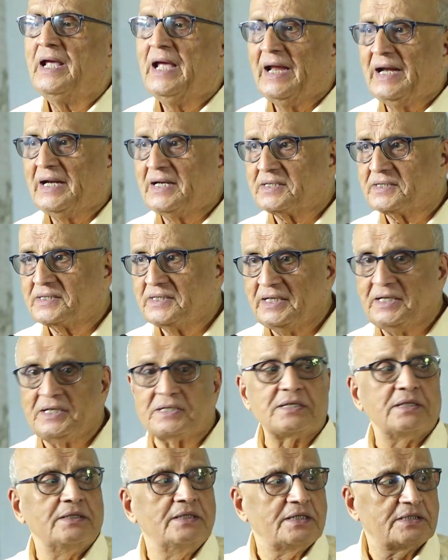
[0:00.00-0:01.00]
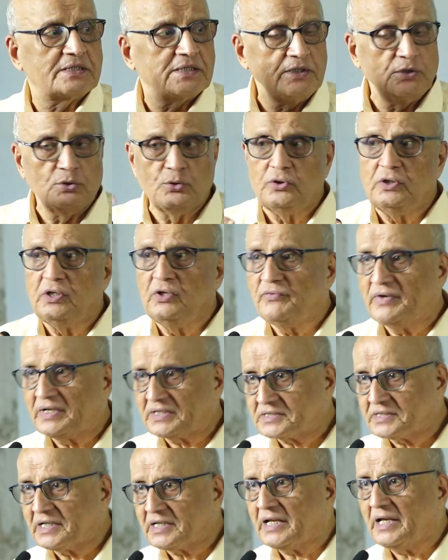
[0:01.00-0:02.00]
and since this
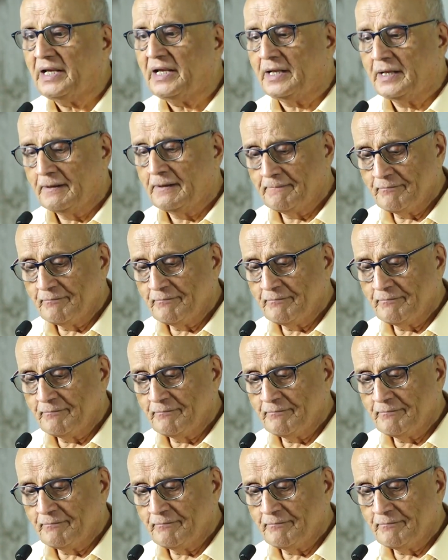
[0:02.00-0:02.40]
university